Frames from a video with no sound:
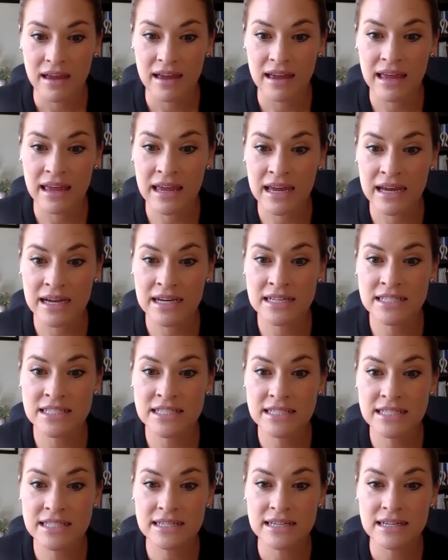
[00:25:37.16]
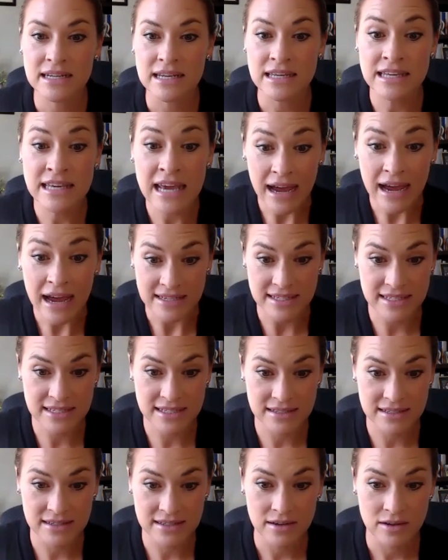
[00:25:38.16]
And
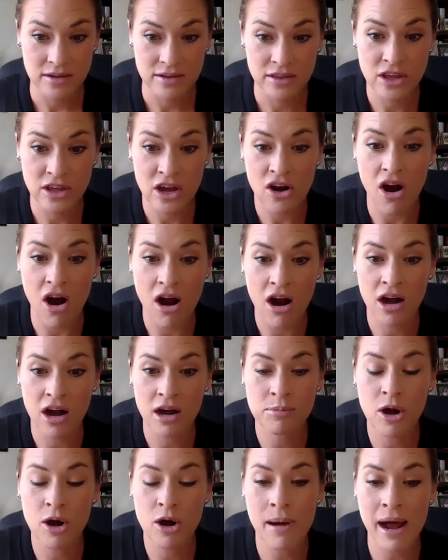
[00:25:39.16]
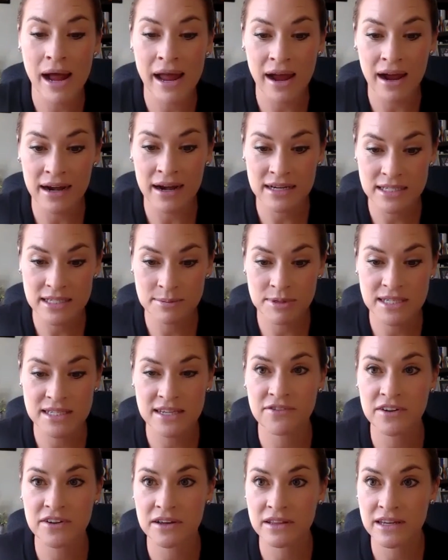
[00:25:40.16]
yes, there are probiotics
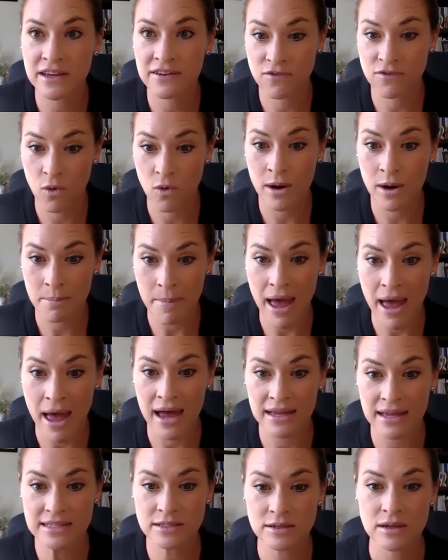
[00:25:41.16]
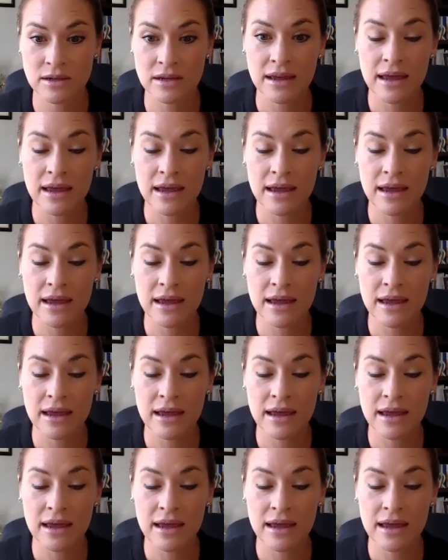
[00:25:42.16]
specifically for pets,